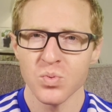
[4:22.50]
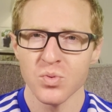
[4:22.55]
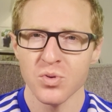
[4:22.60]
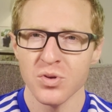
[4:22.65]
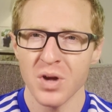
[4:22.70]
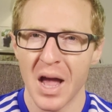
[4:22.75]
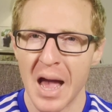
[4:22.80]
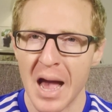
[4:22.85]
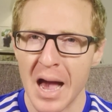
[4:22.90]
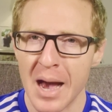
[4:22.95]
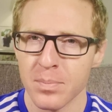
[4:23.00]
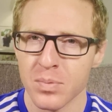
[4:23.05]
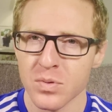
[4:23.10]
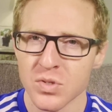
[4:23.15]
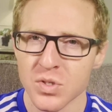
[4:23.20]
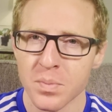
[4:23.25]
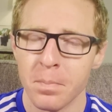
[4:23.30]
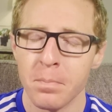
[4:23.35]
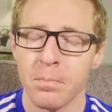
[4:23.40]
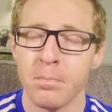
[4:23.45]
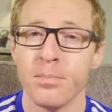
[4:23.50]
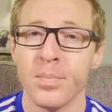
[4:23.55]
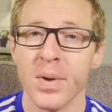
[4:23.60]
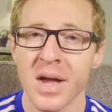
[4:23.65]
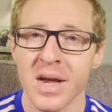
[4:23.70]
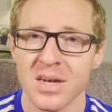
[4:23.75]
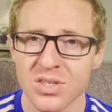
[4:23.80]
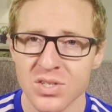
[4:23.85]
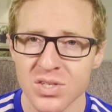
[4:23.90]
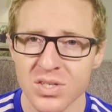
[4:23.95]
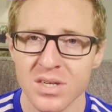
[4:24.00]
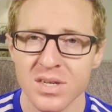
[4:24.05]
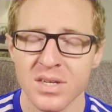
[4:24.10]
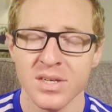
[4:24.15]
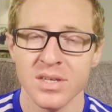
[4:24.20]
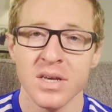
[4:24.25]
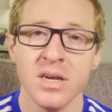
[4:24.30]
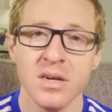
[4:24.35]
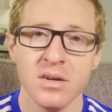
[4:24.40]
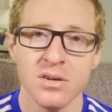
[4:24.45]
were Apple's best
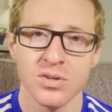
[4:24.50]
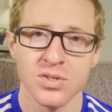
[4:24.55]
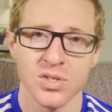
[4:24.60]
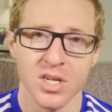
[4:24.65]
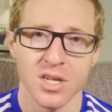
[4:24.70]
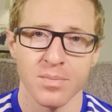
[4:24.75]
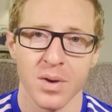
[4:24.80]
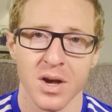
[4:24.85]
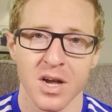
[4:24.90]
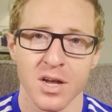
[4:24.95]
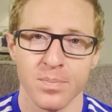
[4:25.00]
years in my